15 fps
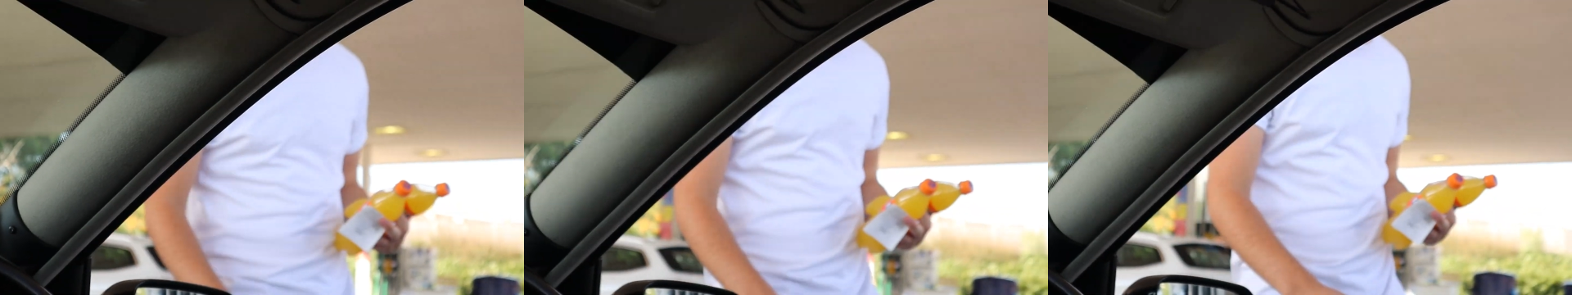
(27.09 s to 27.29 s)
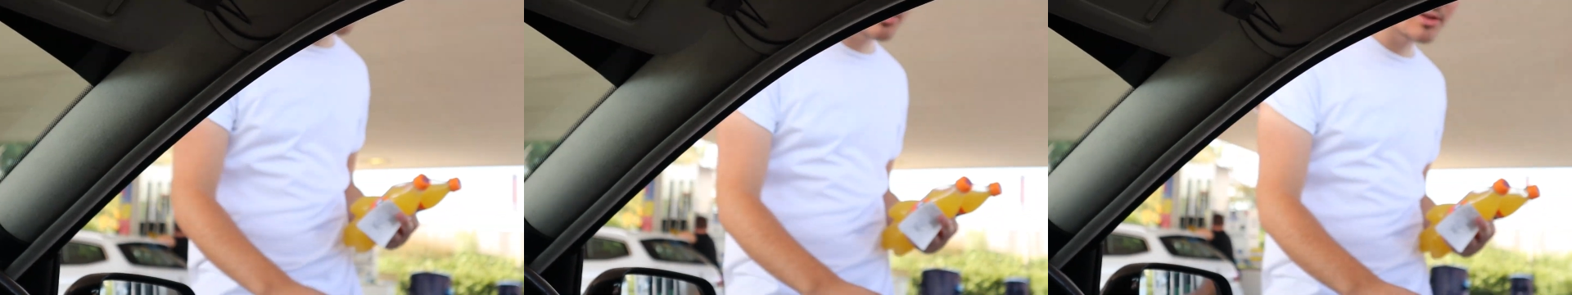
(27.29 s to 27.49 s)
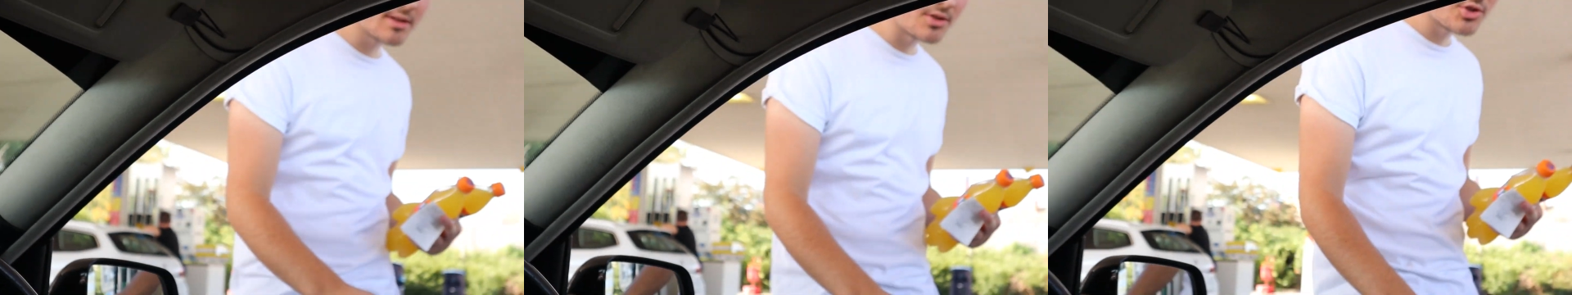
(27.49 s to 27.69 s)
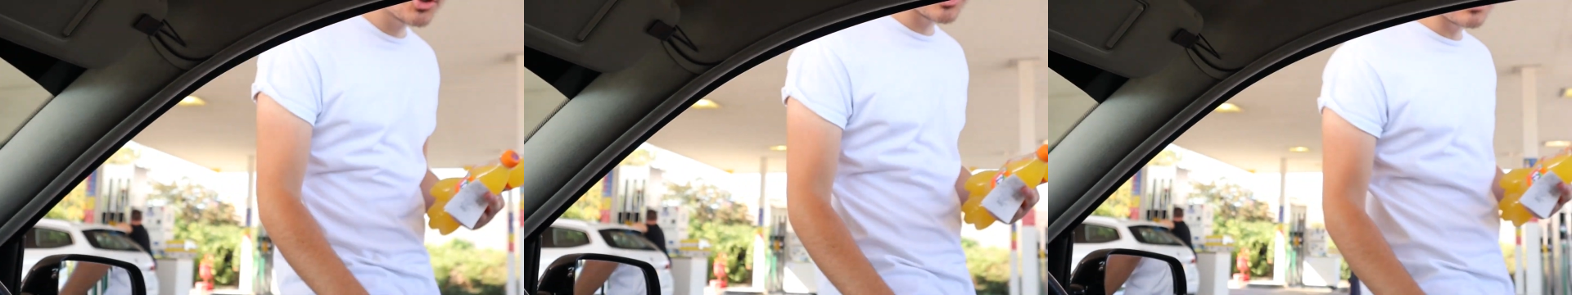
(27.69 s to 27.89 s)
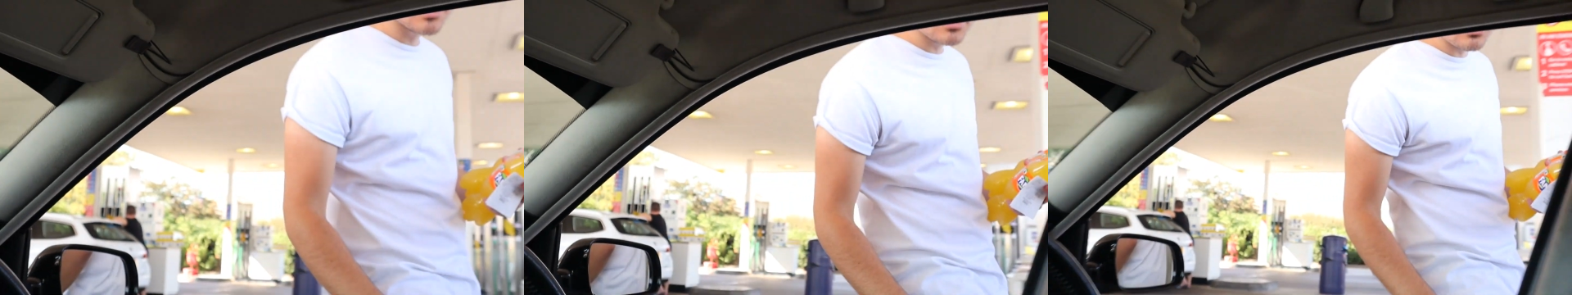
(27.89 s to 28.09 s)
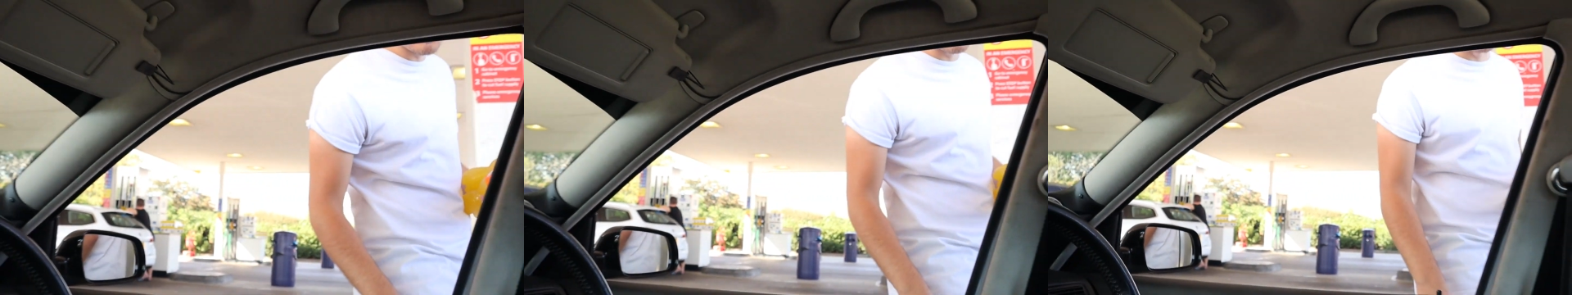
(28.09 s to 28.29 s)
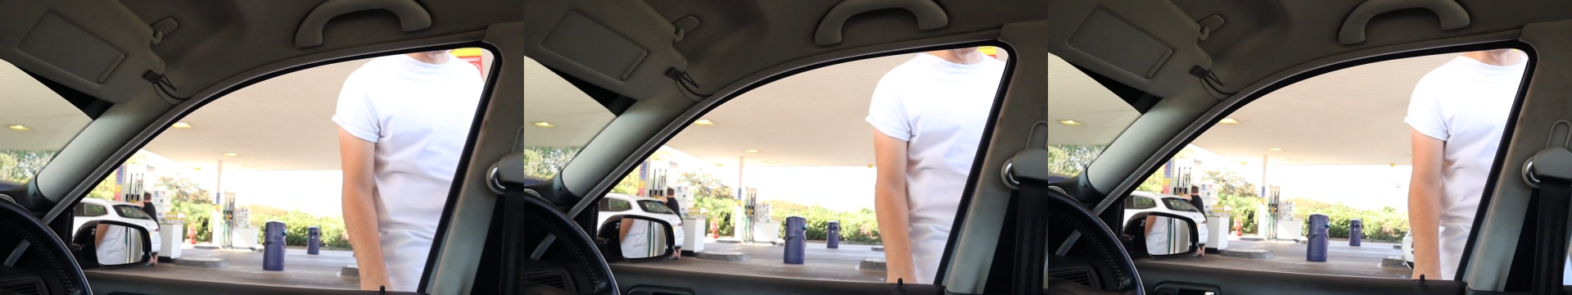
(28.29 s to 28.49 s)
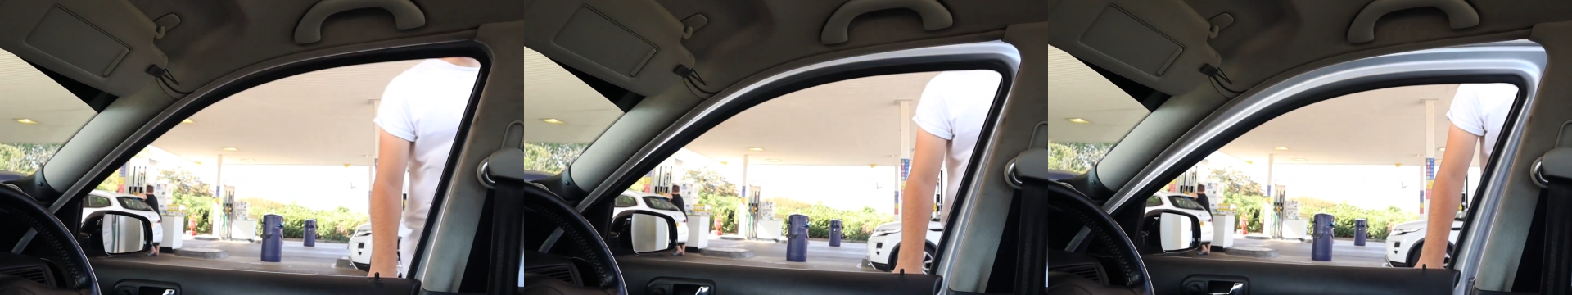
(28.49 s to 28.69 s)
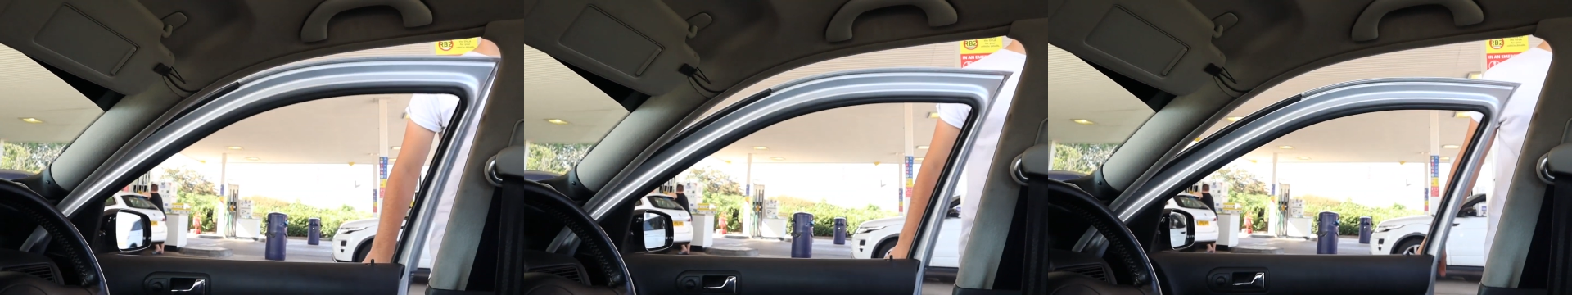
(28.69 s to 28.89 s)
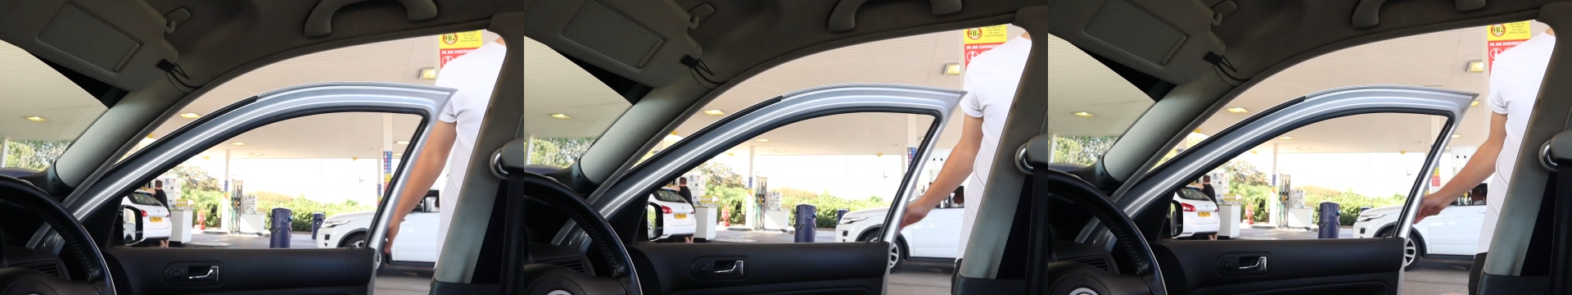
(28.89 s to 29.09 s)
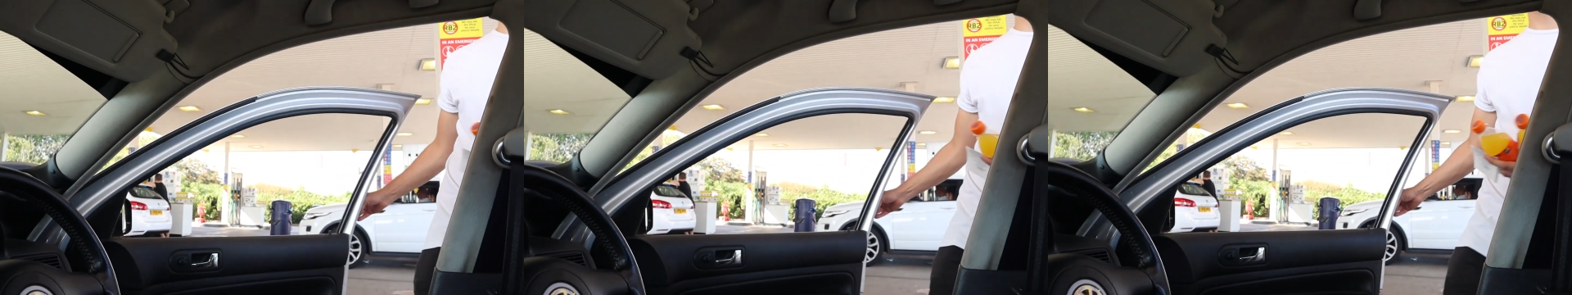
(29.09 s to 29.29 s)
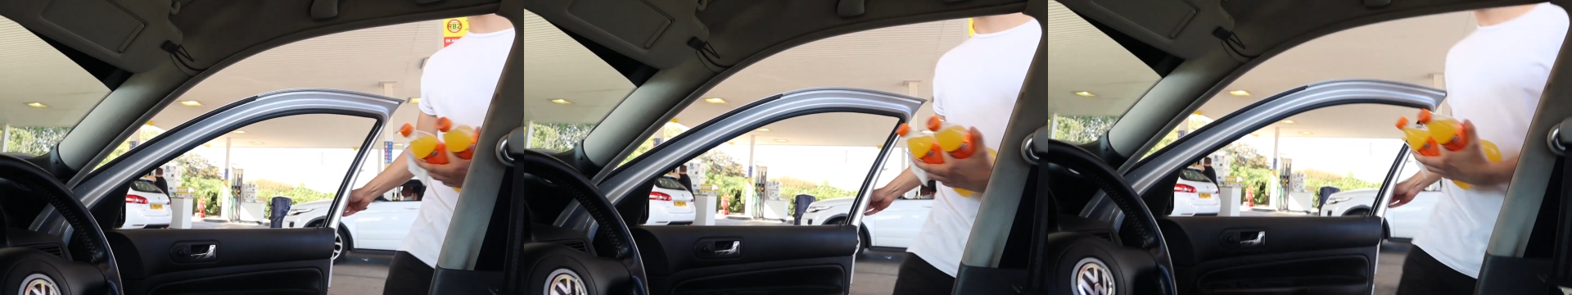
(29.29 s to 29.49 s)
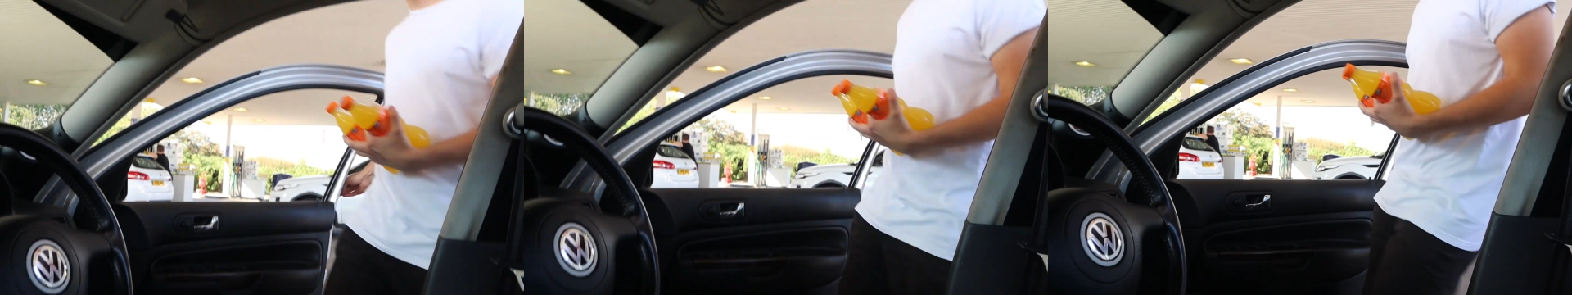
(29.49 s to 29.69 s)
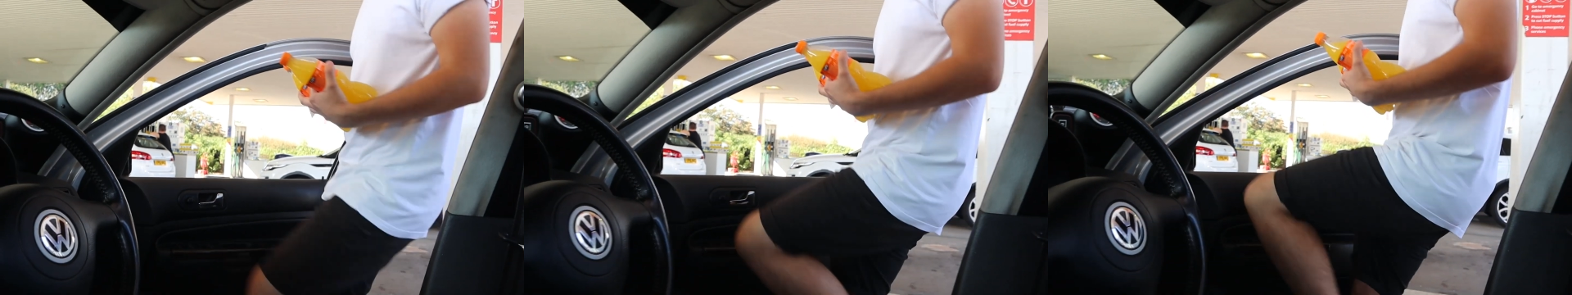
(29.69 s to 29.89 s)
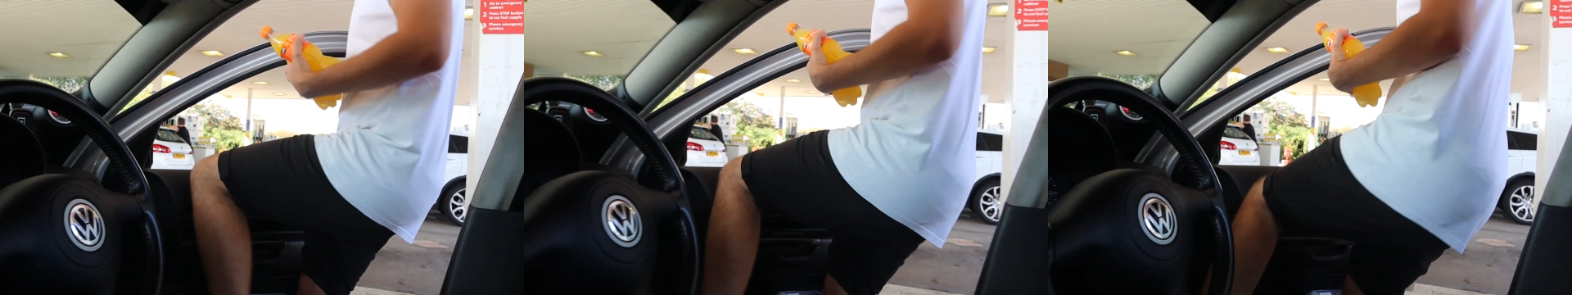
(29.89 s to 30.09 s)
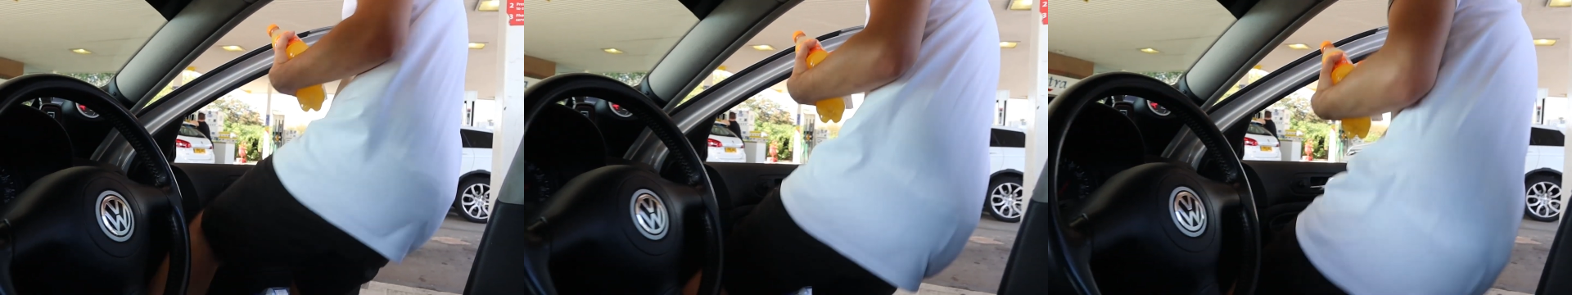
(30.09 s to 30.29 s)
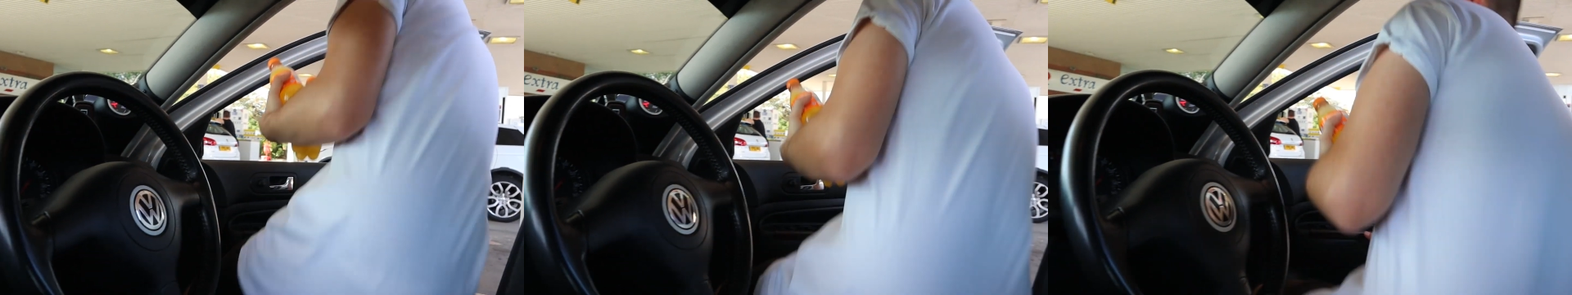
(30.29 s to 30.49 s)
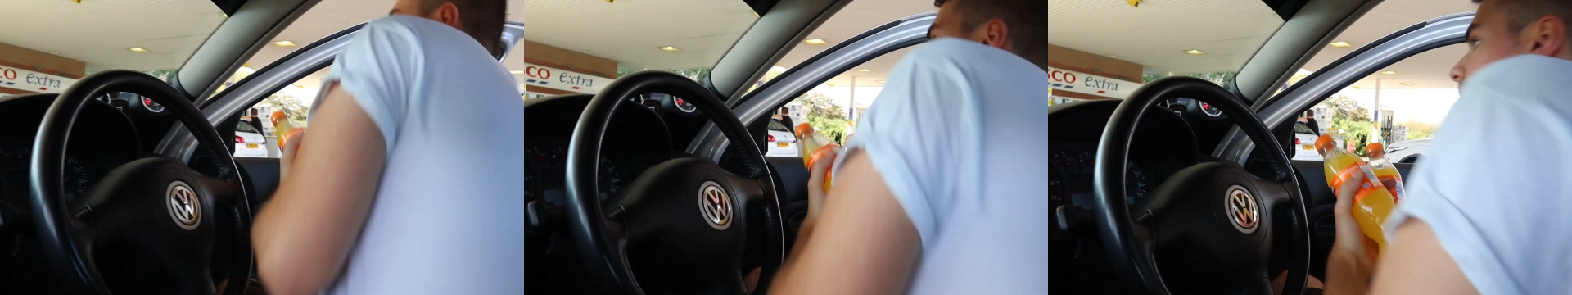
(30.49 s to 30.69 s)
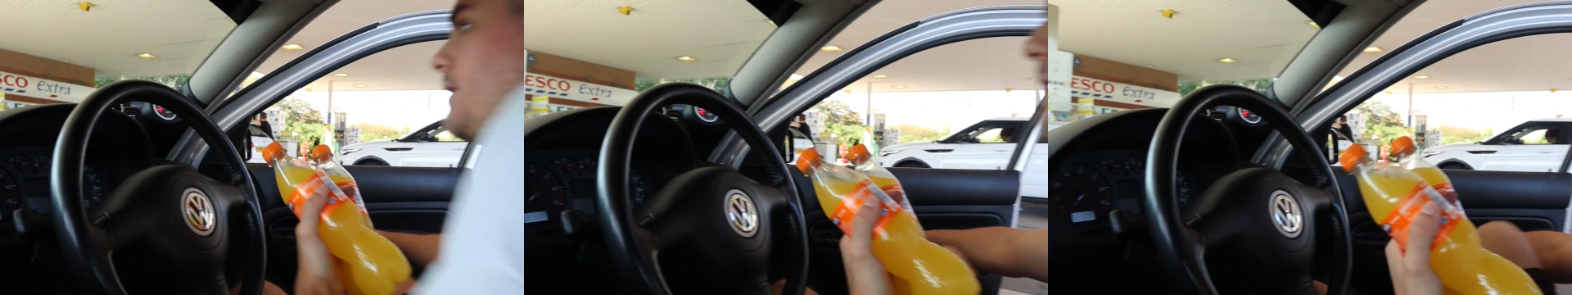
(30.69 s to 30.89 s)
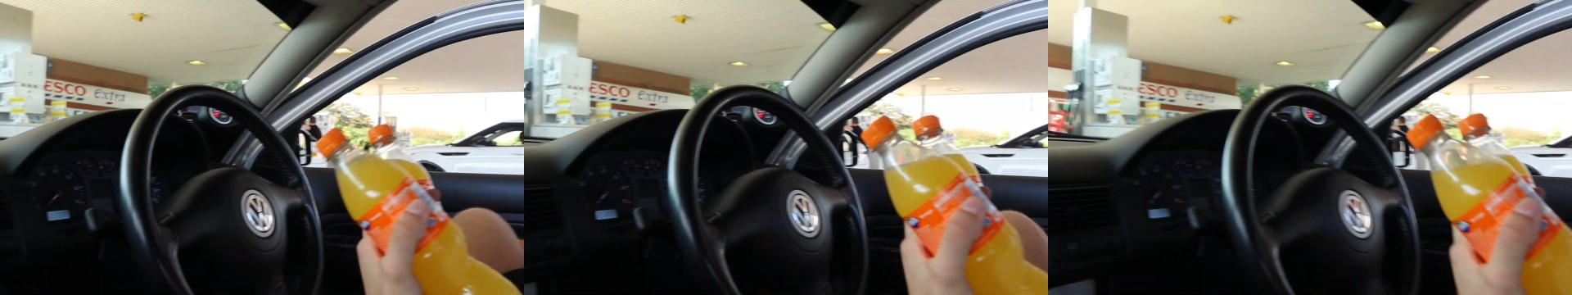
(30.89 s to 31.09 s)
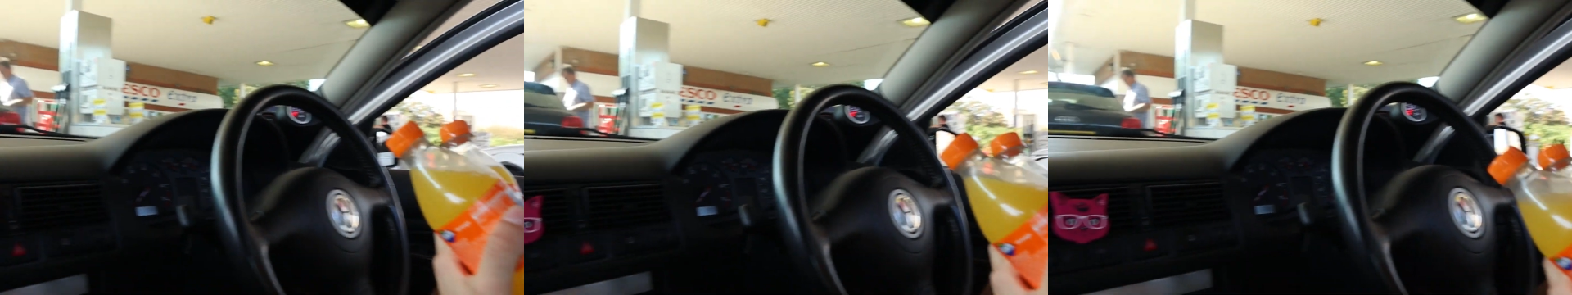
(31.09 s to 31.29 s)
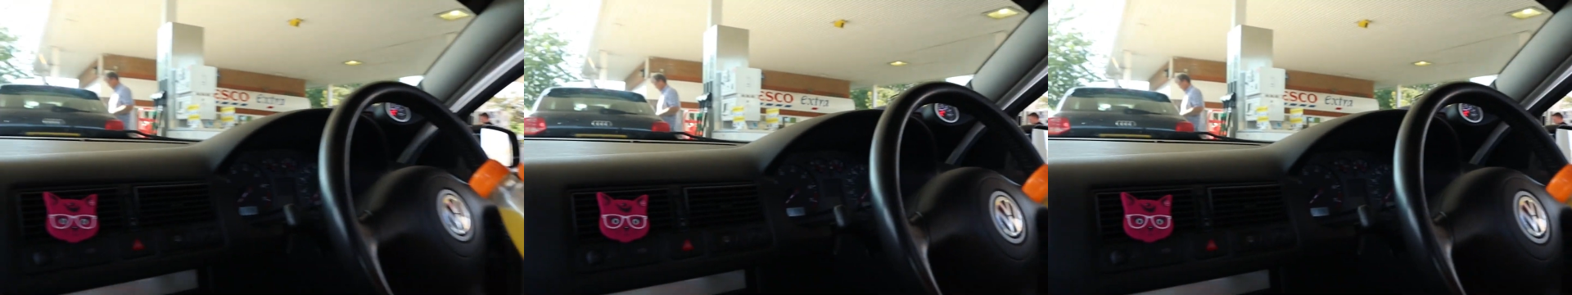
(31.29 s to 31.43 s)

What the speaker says: Nobody's mouth can be seen.